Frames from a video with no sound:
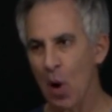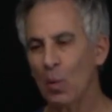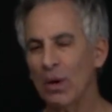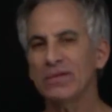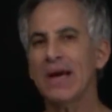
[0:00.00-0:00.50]

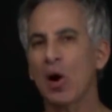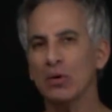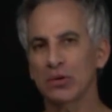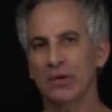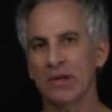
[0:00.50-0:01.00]
What they
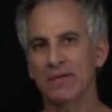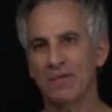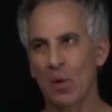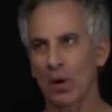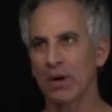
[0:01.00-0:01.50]
are looking
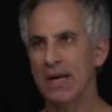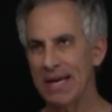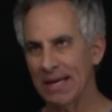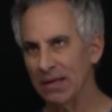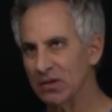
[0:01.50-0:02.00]
for
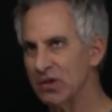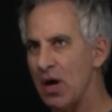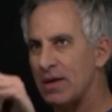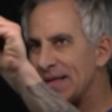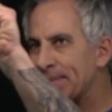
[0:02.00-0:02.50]
is
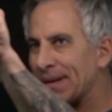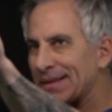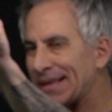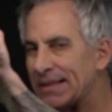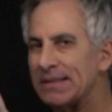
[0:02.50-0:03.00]
the
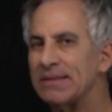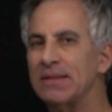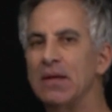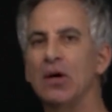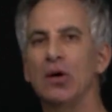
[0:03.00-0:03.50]

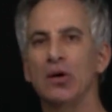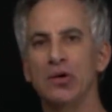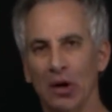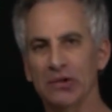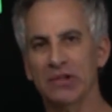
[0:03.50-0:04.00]
malignant
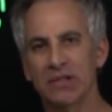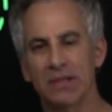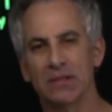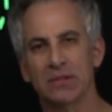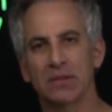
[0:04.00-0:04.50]

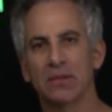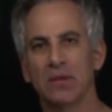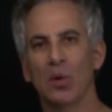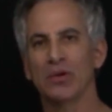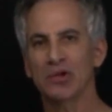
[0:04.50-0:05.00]
narcissist,
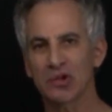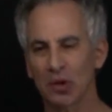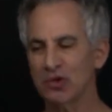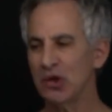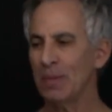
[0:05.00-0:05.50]
or the
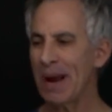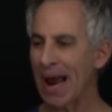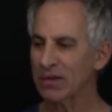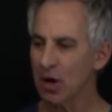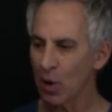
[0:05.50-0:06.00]

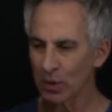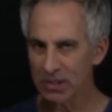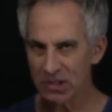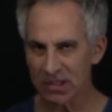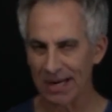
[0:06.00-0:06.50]
sociopath, or
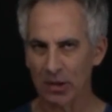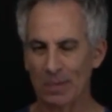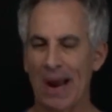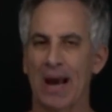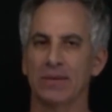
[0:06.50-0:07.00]
the
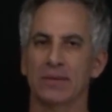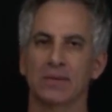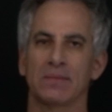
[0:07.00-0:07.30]
psychopath.